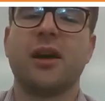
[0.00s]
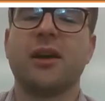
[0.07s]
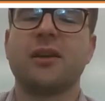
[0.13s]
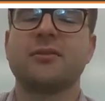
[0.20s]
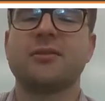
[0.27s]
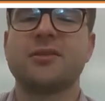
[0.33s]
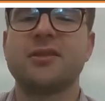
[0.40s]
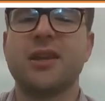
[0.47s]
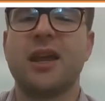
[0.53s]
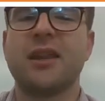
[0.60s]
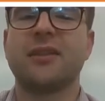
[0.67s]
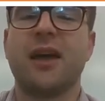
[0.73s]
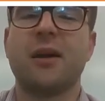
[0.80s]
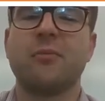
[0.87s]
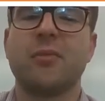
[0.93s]

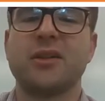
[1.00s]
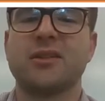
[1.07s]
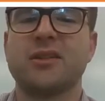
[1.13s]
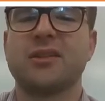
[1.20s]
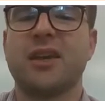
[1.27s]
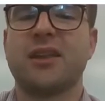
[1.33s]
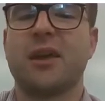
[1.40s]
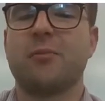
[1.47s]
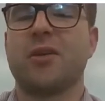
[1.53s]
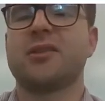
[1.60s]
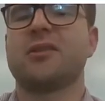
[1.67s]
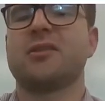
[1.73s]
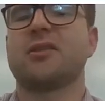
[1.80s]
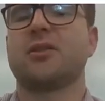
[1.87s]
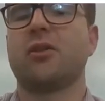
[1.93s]
send that message, get that
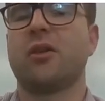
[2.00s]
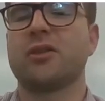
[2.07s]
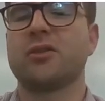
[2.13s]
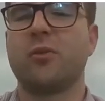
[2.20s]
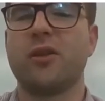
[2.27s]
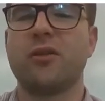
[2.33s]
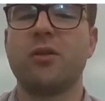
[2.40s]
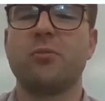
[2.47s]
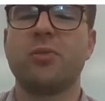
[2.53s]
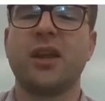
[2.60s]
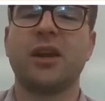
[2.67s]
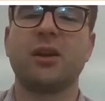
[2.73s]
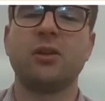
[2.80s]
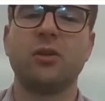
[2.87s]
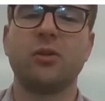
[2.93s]
message across, whether it
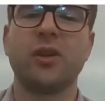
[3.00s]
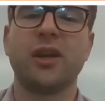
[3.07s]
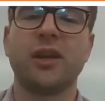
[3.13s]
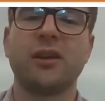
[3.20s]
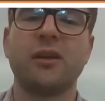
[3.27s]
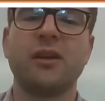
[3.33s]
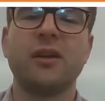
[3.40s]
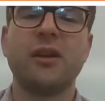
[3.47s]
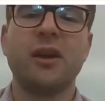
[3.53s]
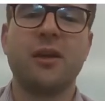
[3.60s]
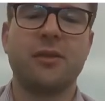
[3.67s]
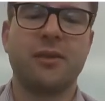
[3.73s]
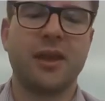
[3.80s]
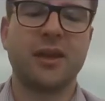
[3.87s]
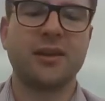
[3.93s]
be including
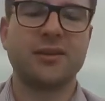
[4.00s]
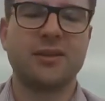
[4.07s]
things